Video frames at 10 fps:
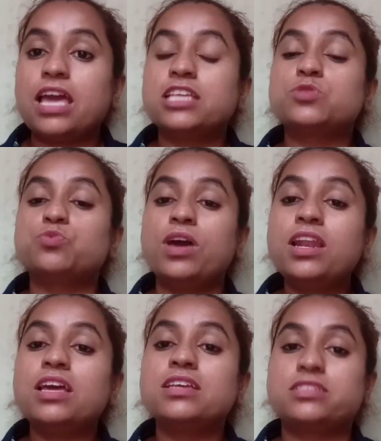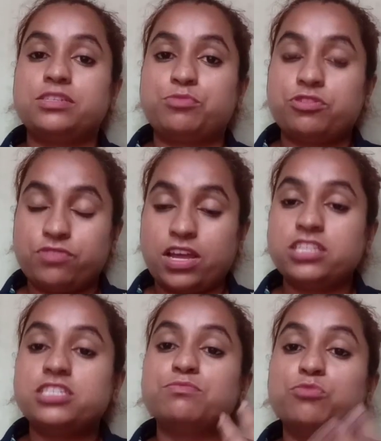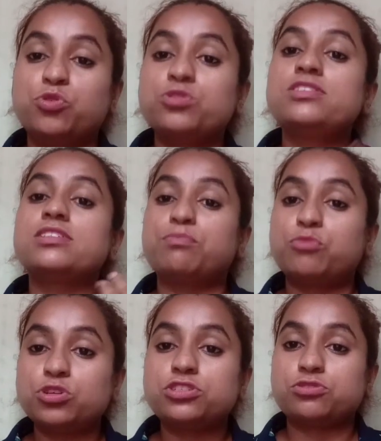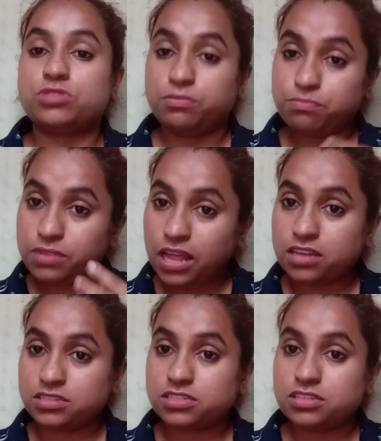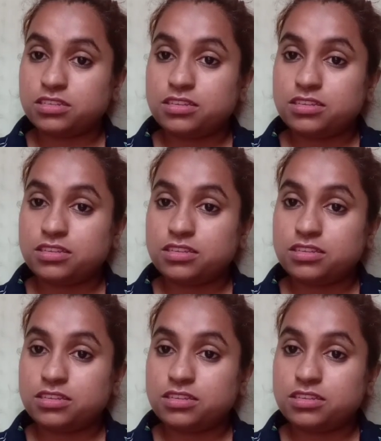as well as it provides more support to the plant.